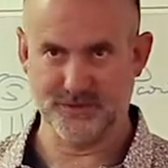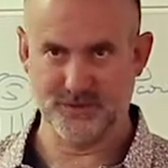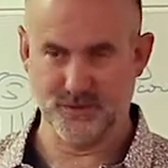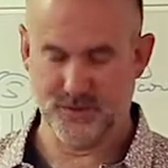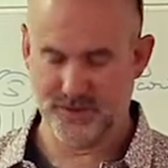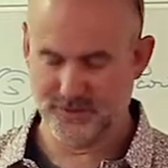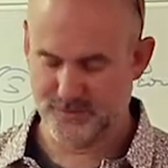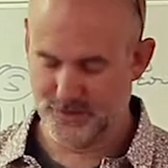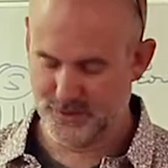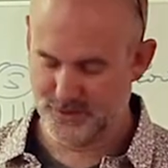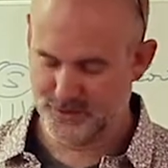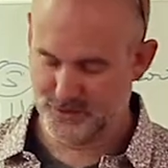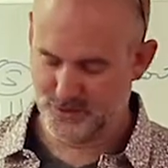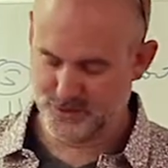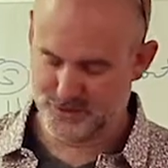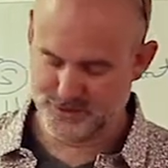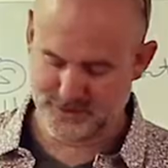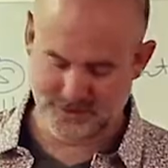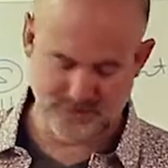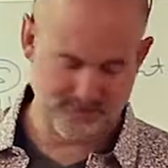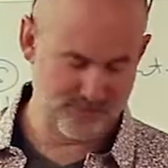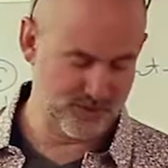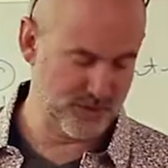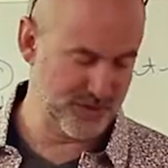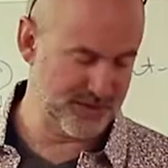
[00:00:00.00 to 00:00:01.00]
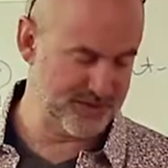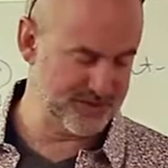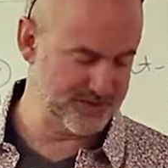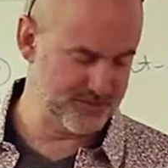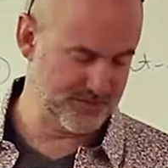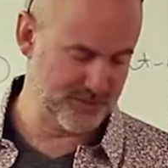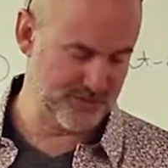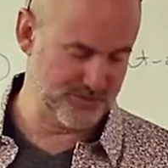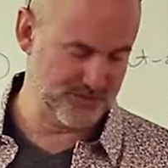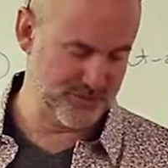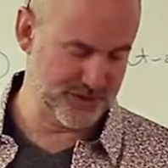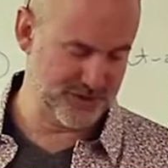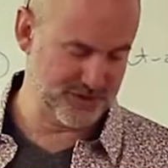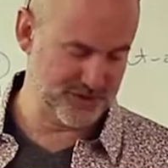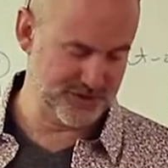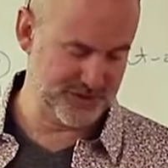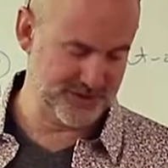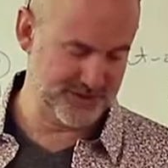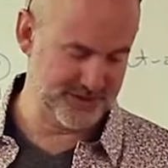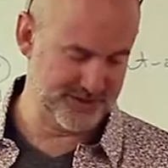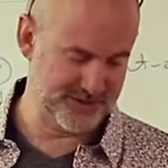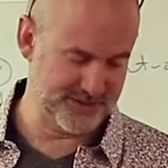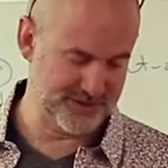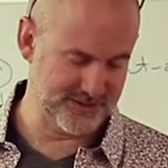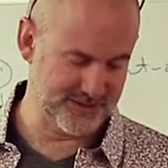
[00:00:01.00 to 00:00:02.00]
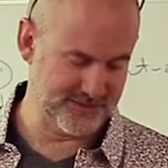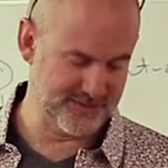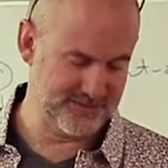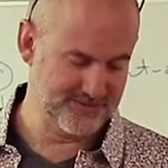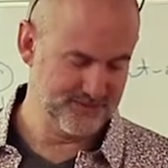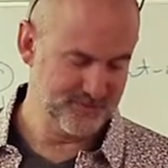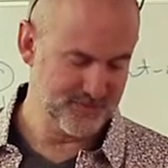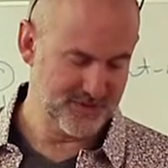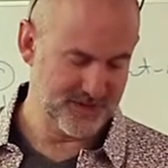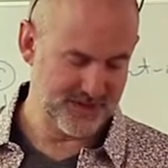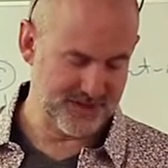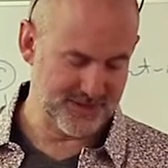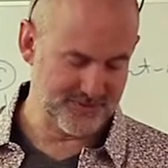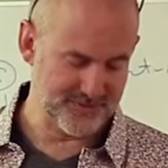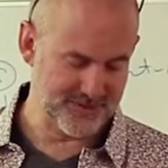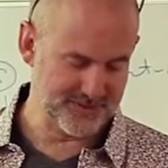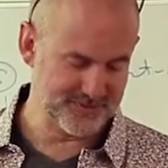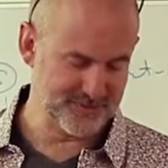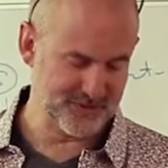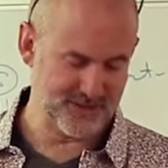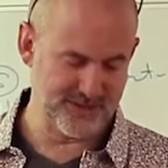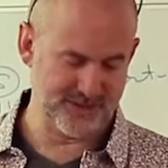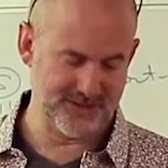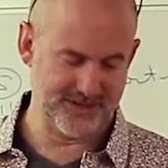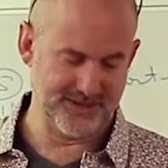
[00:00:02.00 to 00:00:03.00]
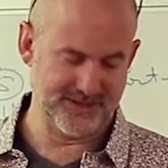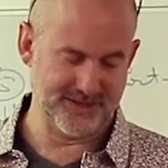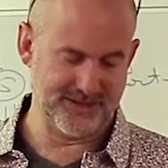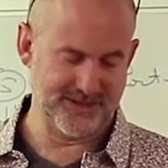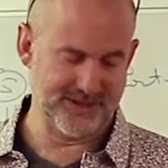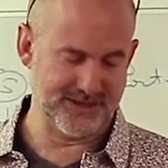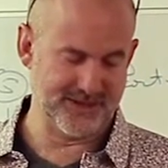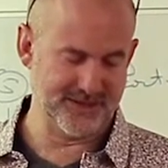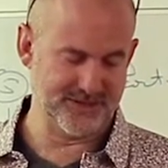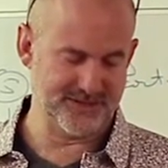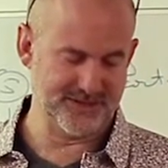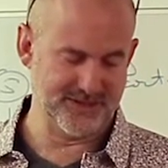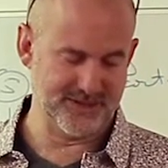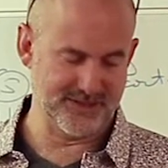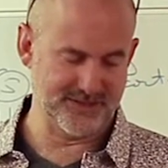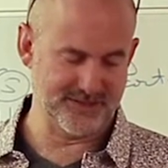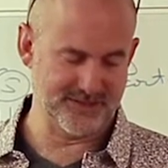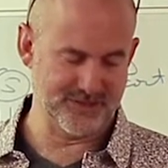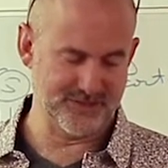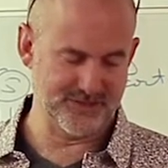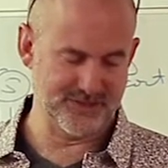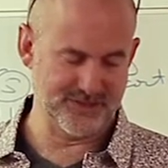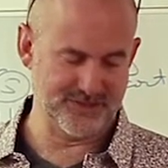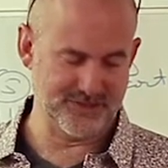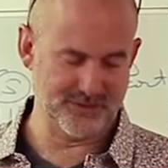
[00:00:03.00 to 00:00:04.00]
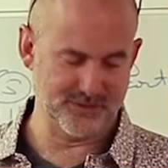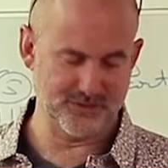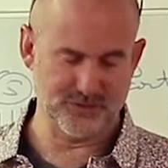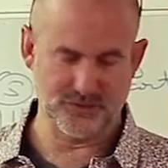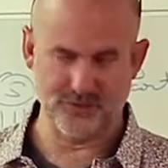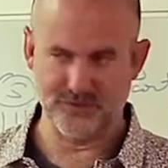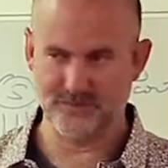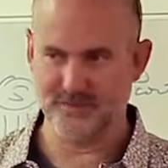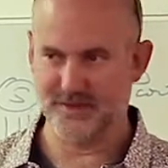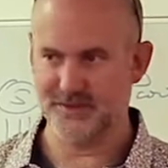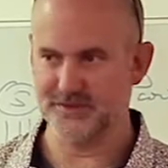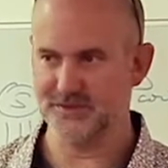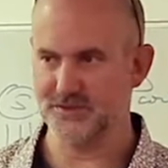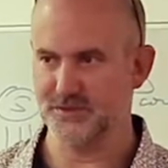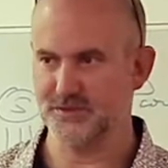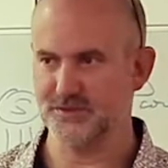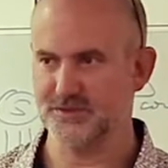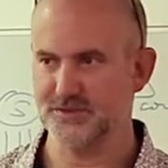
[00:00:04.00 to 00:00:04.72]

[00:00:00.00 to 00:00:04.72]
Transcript: So what I'm going to do is I'm going to apply some pressure here, and that's going to engage the anterior deltoid muscle.